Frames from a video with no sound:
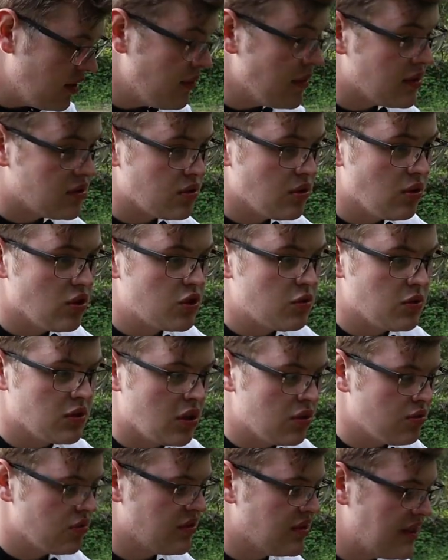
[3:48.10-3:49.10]
exhaust was
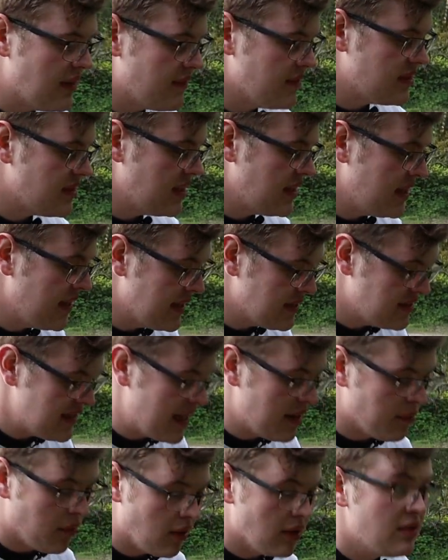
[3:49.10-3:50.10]
170. It's
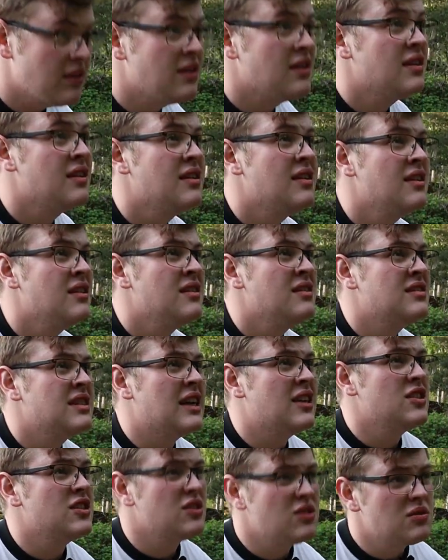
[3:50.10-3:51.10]
now on.
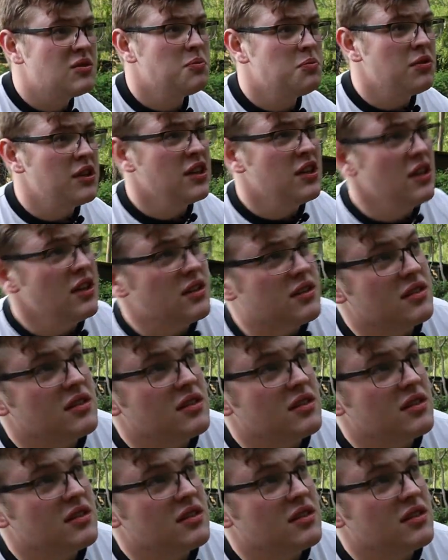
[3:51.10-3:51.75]
Sounds pretty good.